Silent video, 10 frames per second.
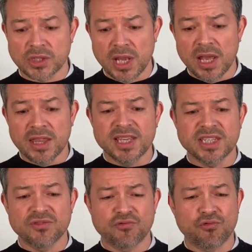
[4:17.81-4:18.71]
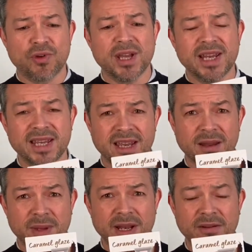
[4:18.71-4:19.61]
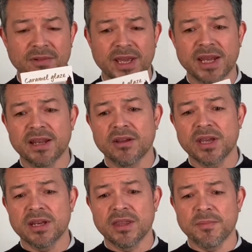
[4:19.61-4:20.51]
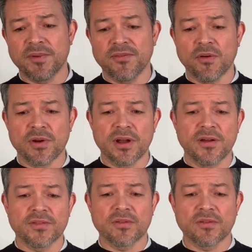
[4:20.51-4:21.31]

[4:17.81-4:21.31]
This is really going to be lovely. And looking at the before and after on